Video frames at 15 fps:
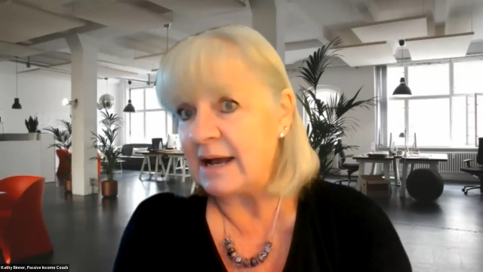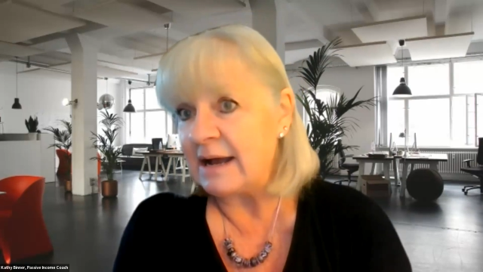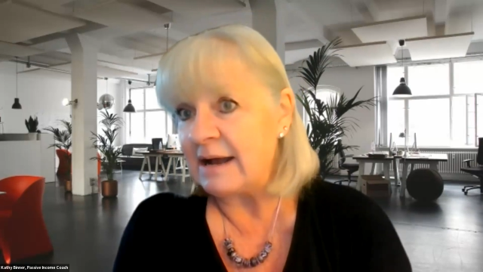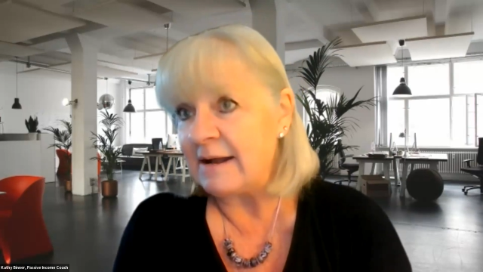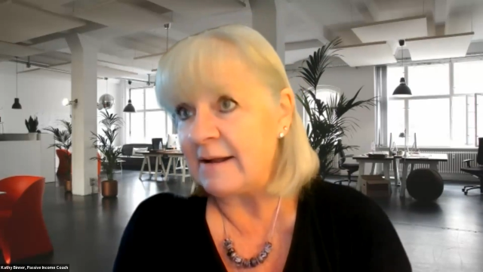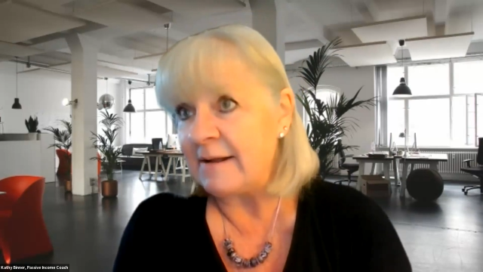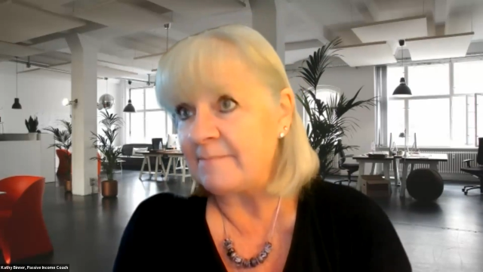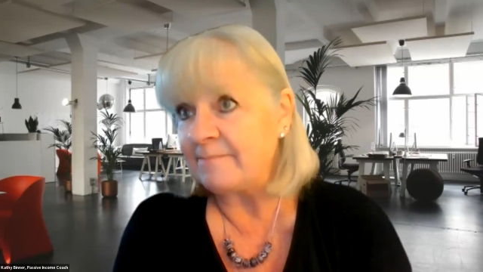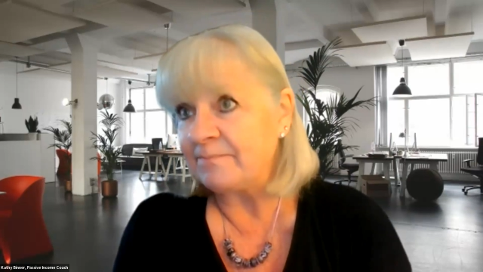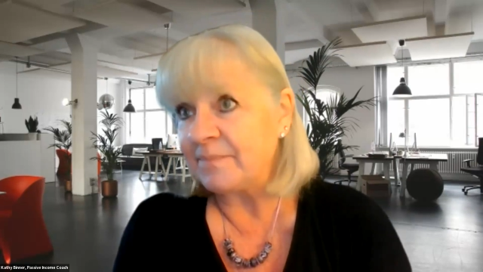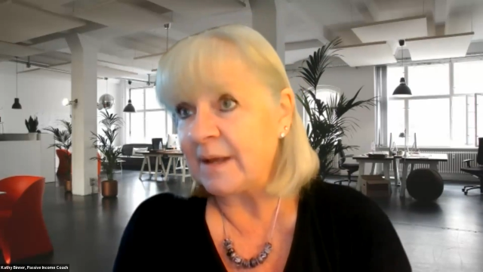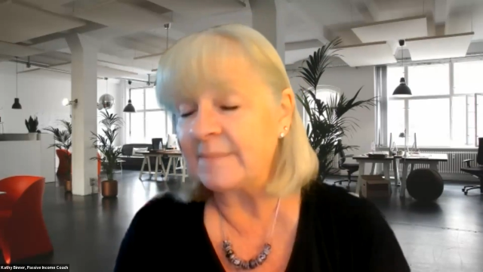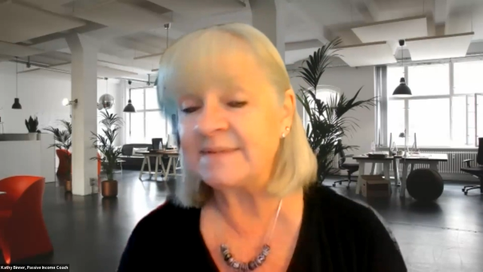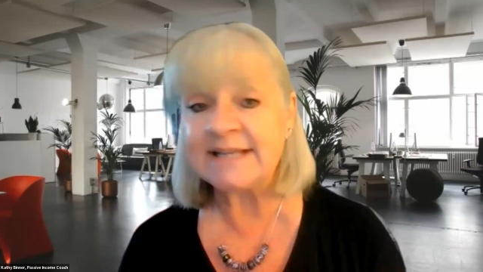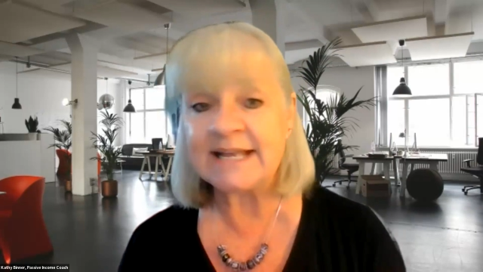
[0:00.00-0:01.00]

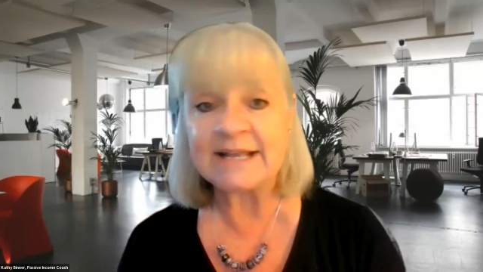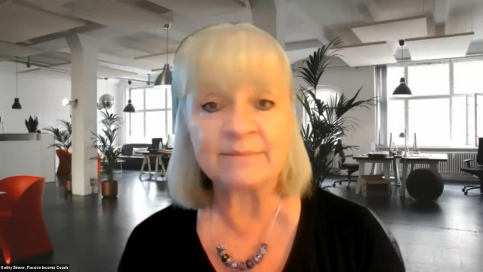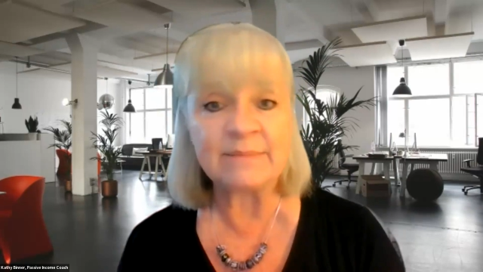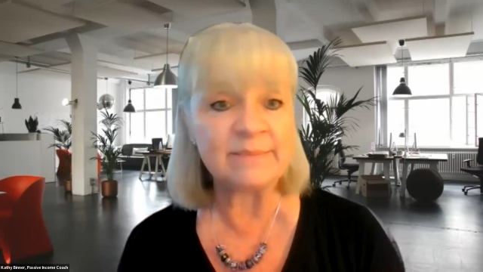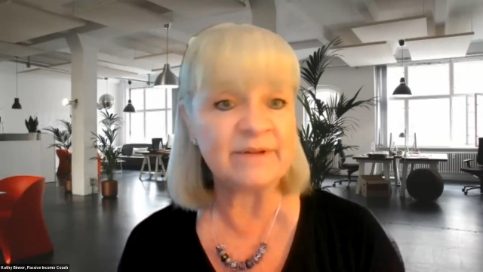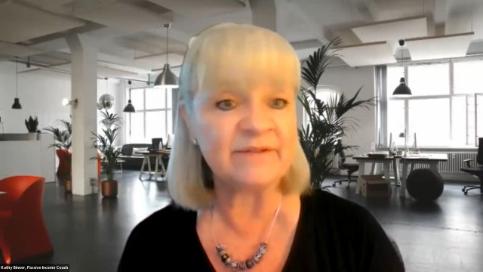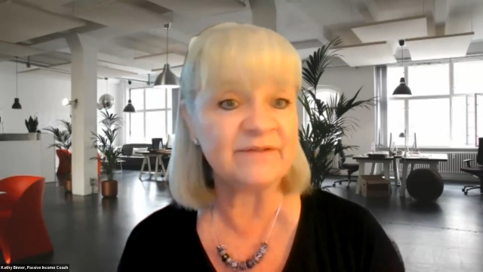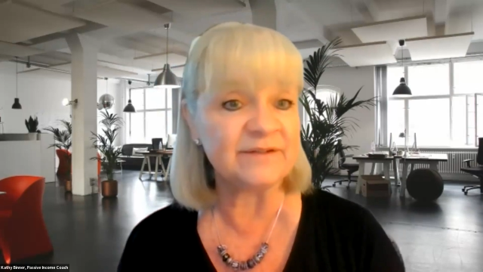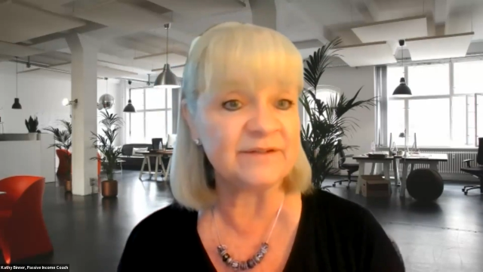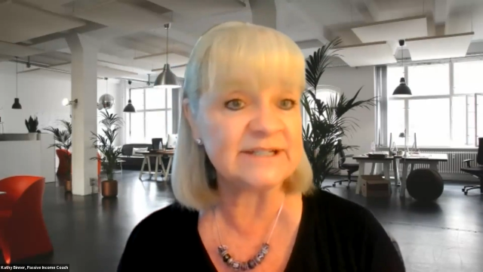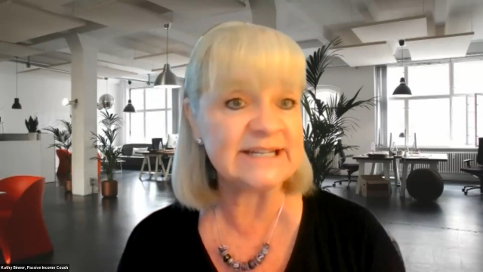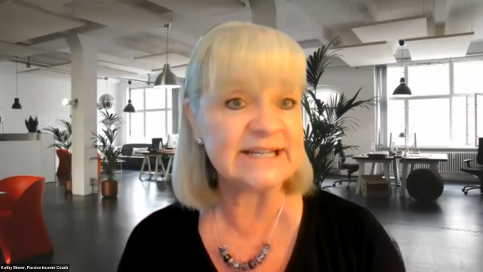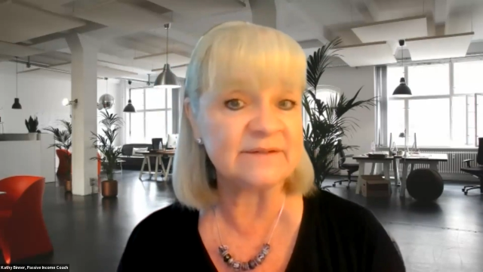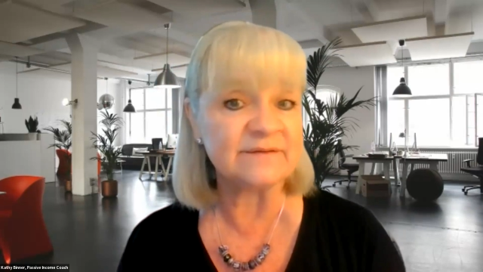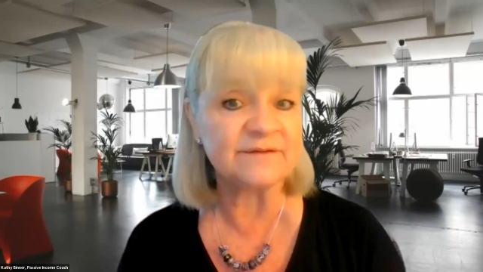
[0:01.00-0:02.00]
I'm saying maybe
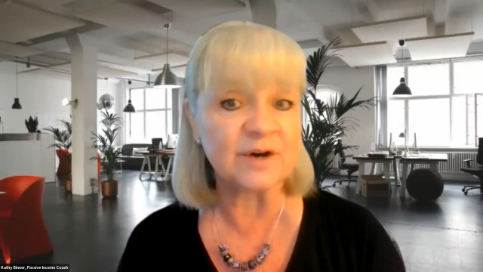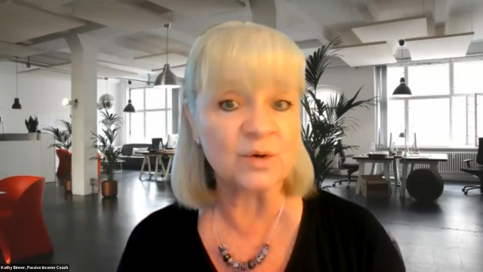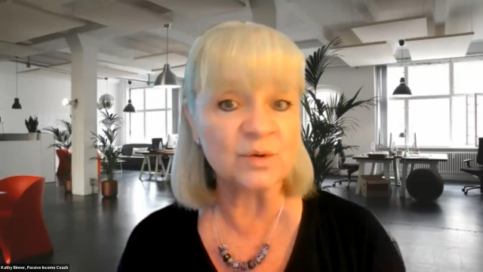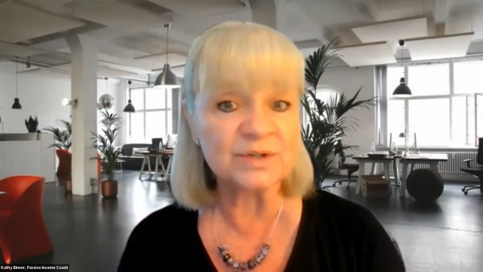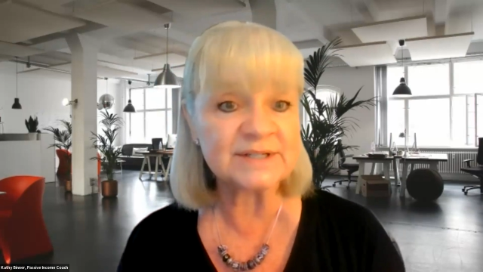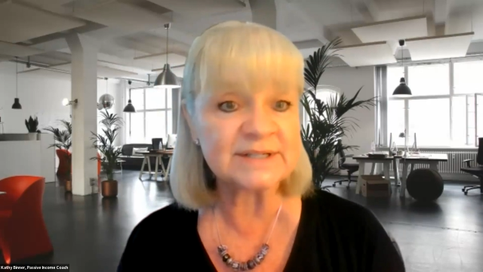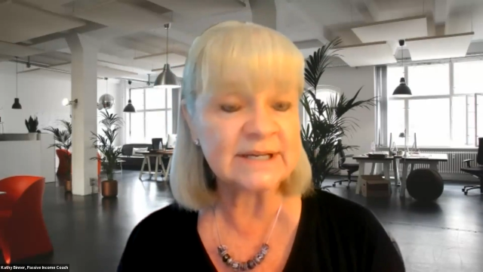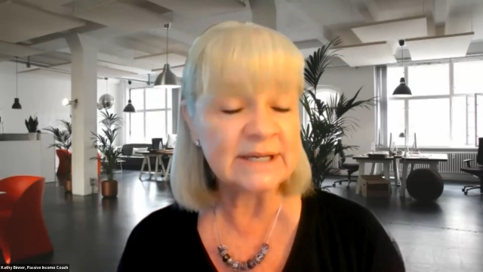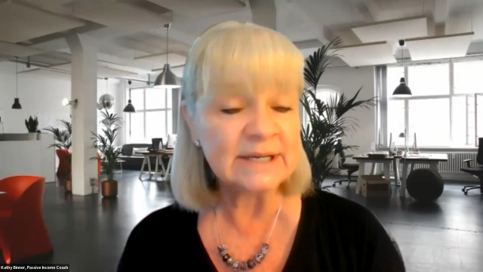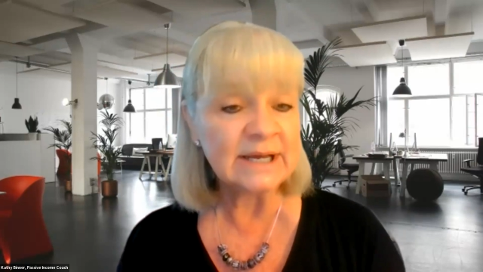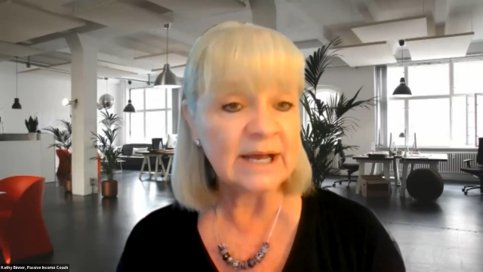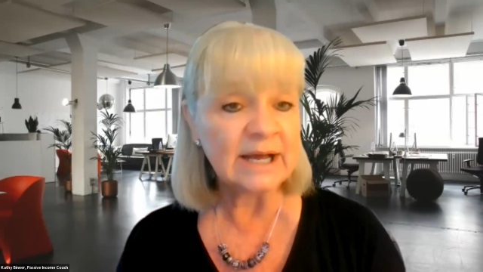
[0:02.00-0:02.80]
15 folks